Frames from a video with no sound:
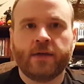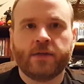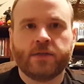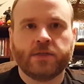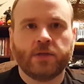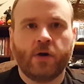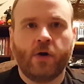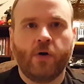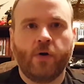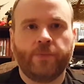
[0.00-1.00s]

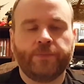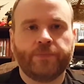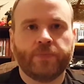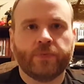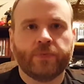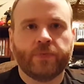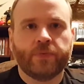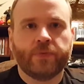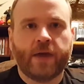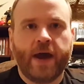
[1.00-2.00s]
So
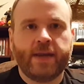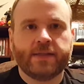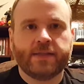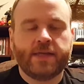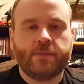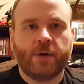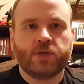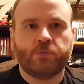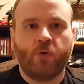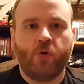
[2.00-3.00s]
I didn't see
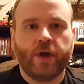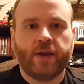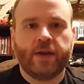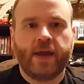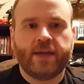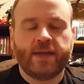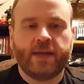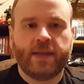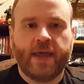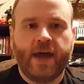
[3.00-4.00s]
much point in
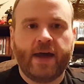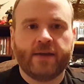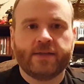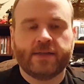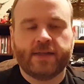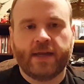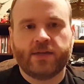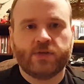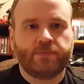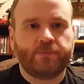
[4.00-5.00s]
getting that since I can
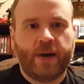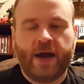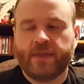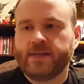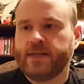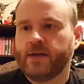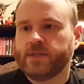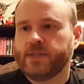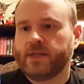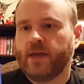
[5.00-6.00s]
just buy the
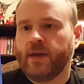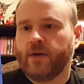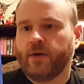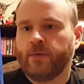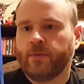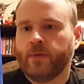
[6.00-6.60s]
DLC later.